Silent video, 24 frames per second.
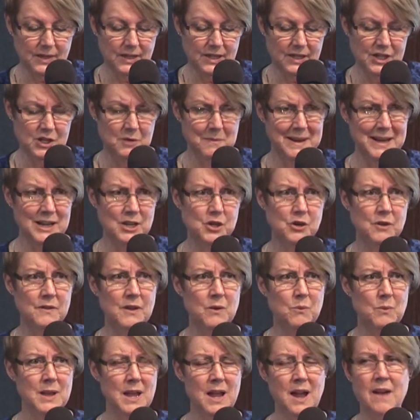to make sure that
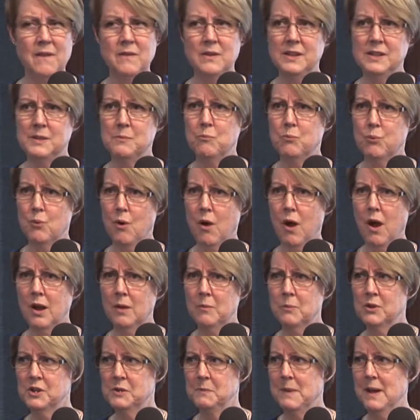we have as broad a
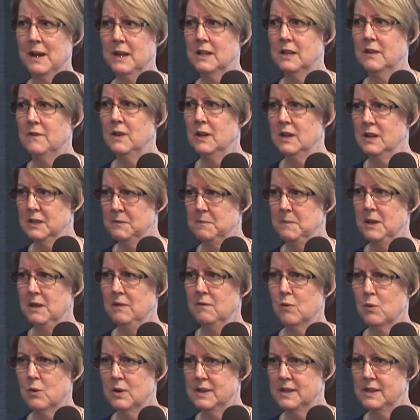perspective and as many
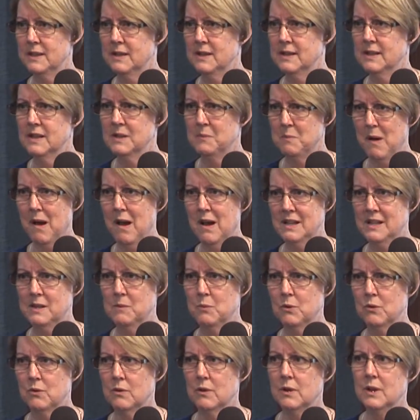voices as
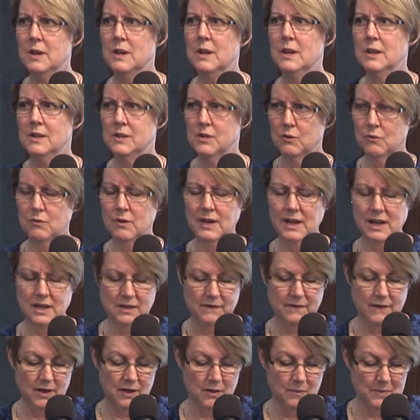possible to look at
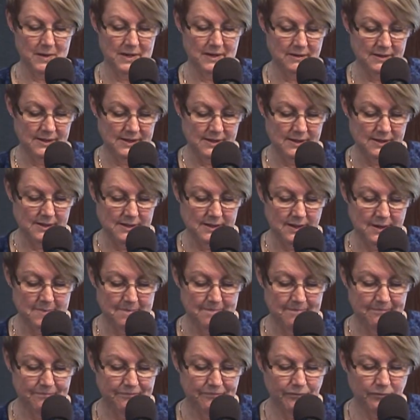developing this
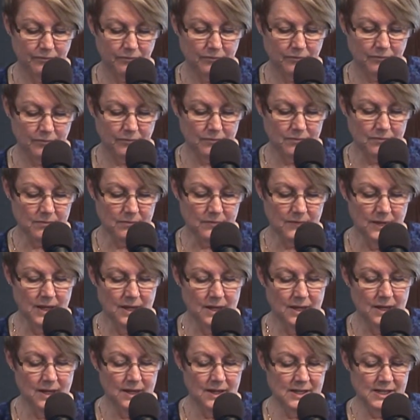system.
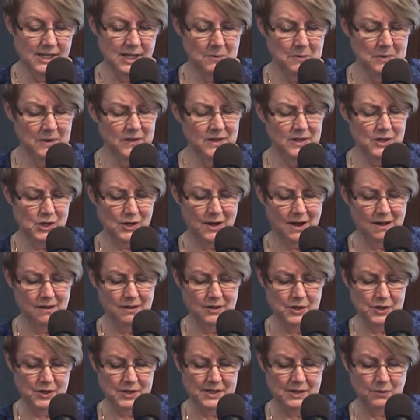And some of the
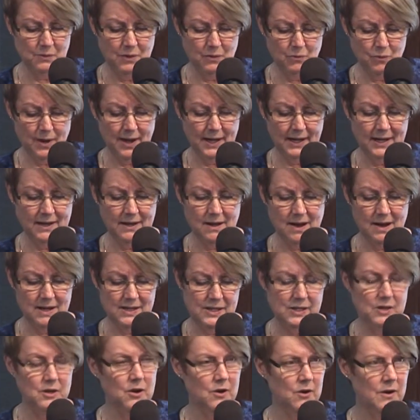challenges that we recognize
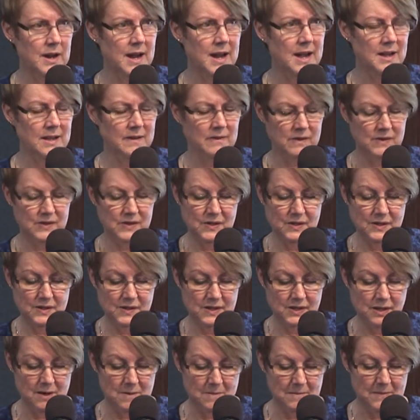to creating the
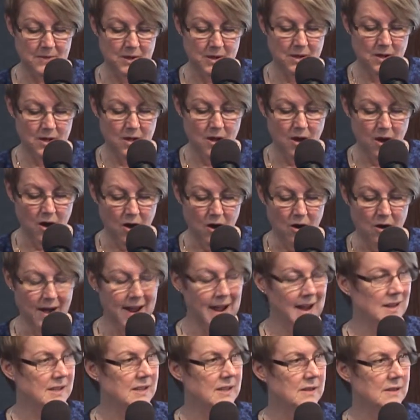system are
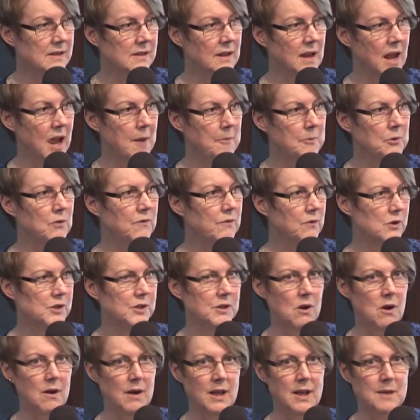access to capital for
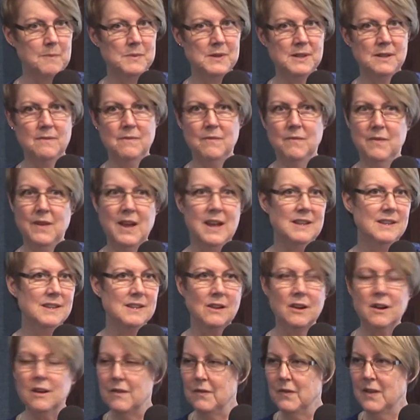startups. That's
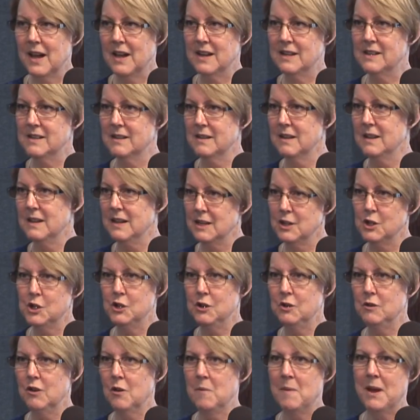an
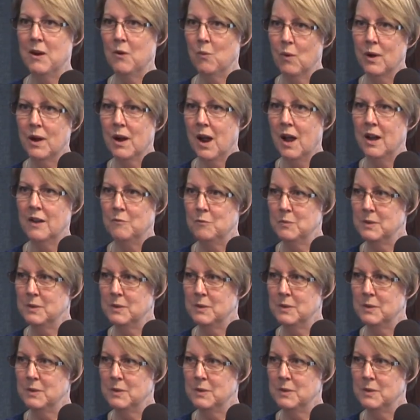issue no matter what kind of